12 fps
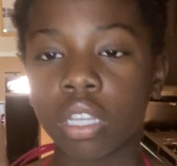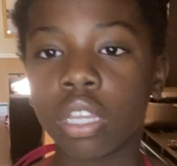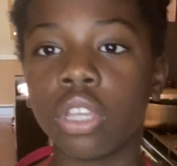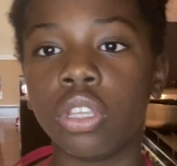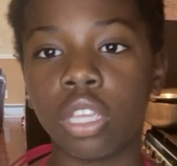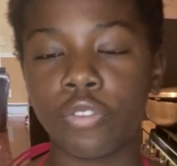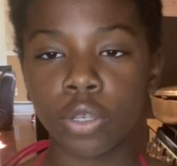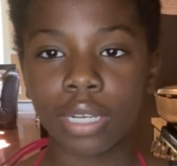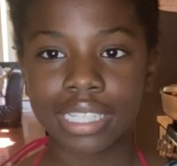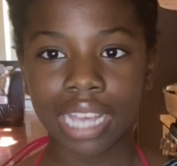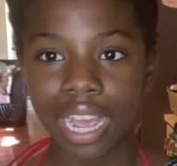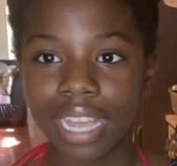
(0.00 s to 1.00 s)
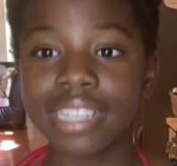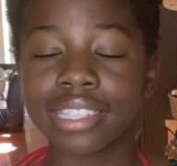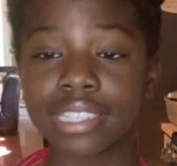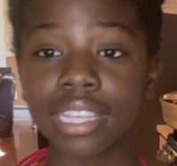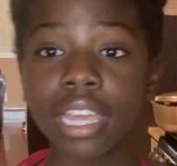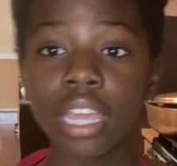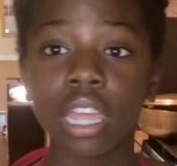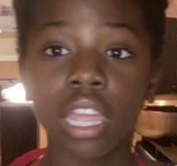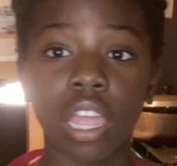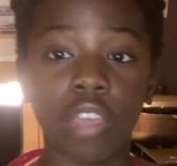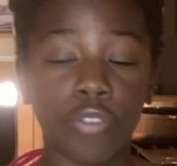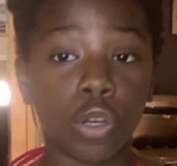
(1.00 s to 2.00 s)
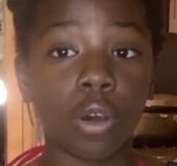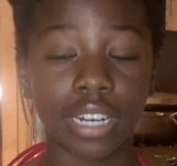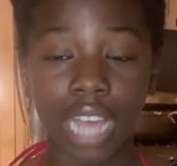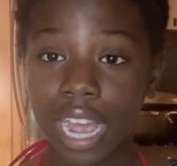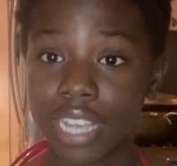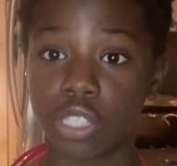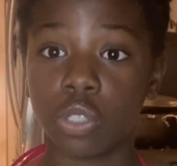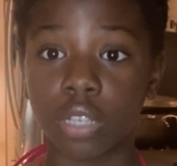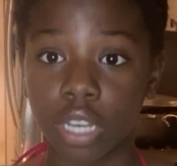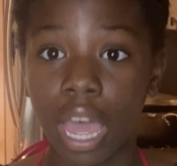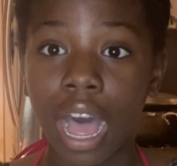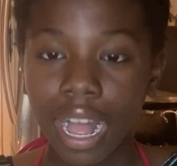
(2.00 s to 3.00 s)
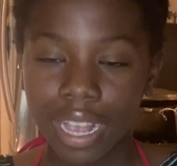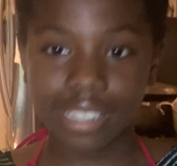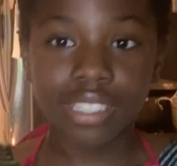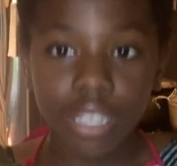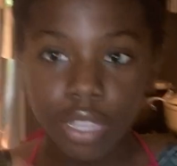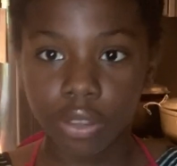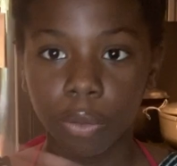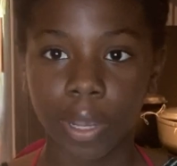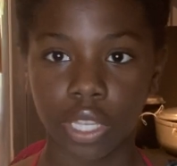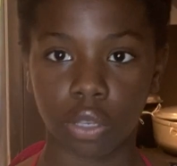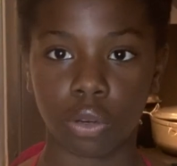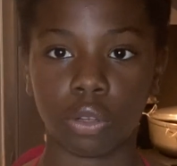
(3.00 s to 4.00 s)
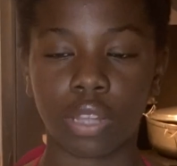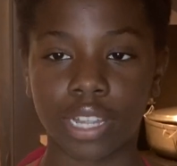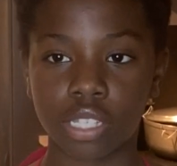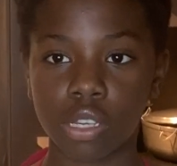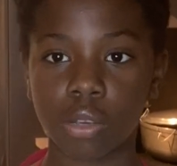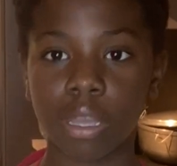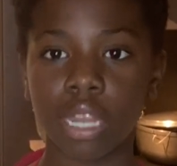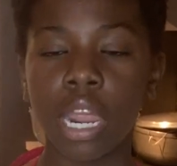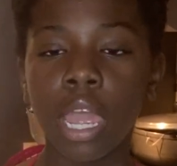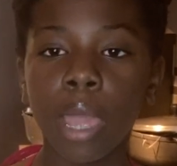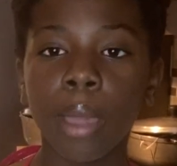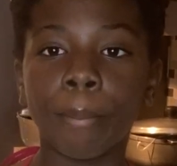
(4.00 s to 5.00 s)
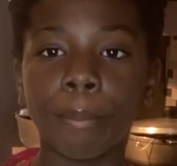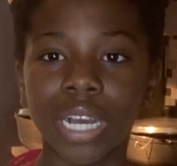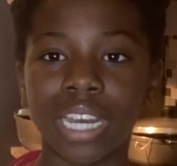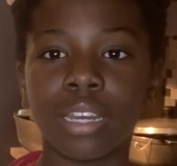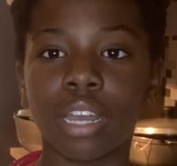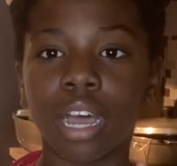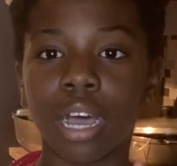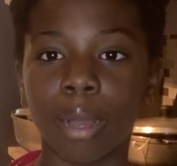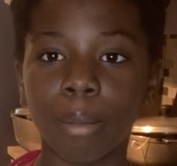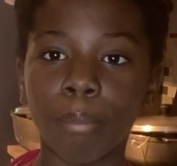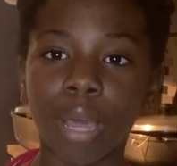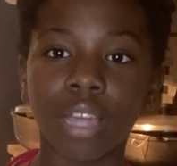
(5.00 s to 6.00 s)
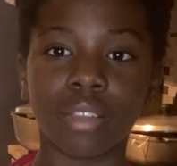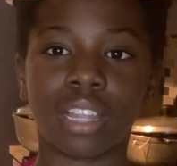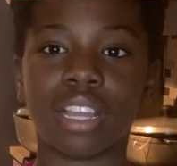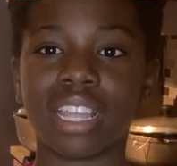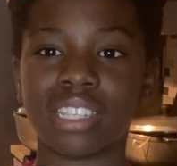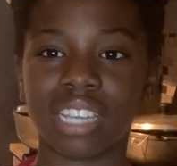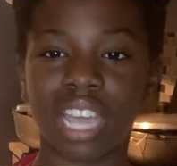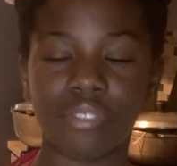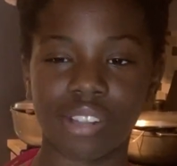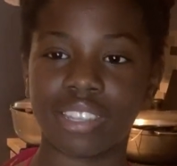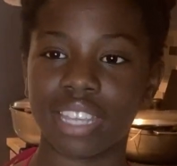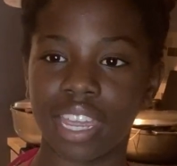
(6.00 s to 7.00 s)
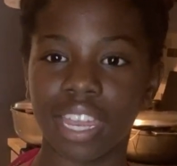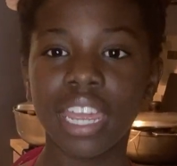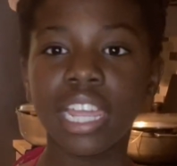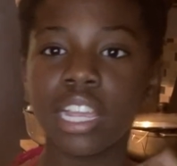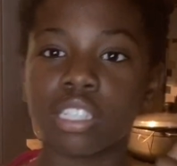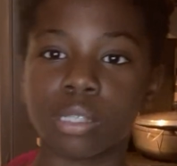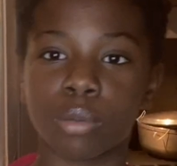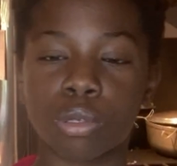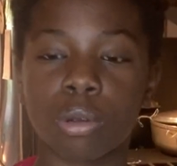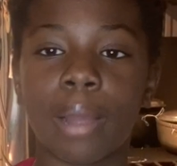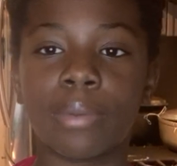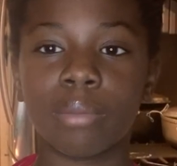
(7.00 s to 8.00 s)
if you know how to ice, you can ice it the way you like to do it. But the last thing I have to say is subscribe to my